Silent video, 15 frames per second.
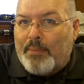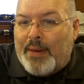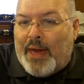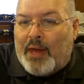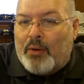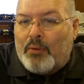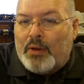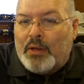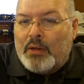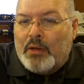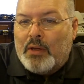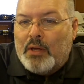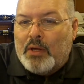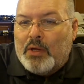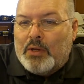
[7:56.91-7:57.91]
battery
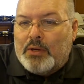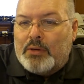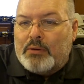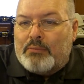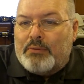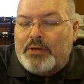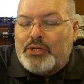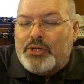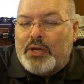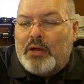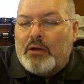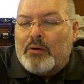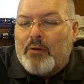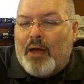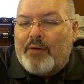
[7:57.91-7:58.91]
could reach an
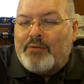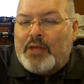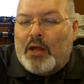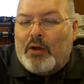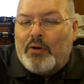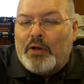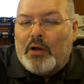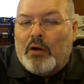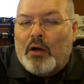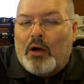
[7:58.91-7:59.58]
aircraft carrier